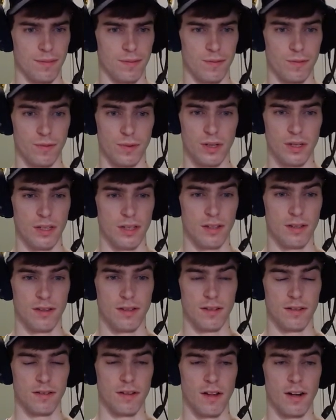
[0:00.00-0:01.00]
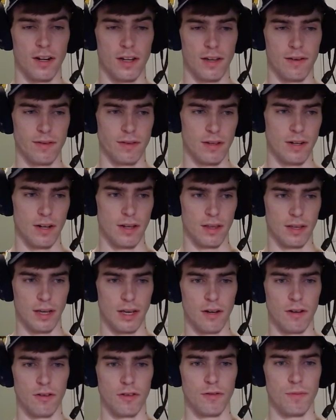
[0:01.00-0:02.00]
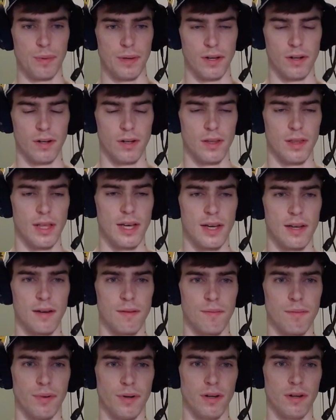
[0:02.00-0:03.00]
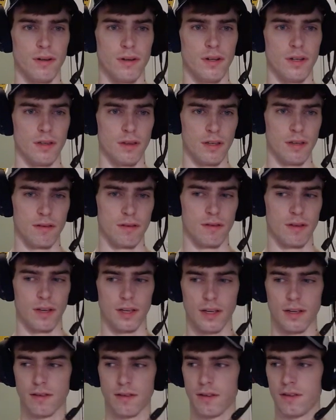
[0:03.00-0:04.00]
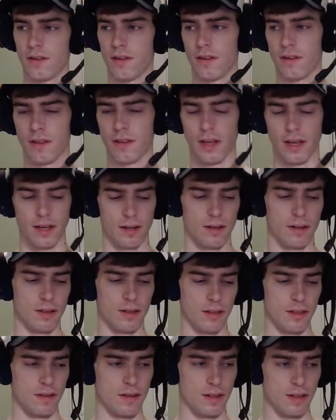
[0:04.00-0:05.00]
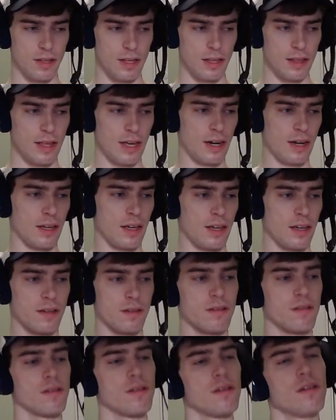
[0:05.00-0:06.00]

Really, it does not give us anything else beyond that, but at least I guess it did that. At least it did that, I guess.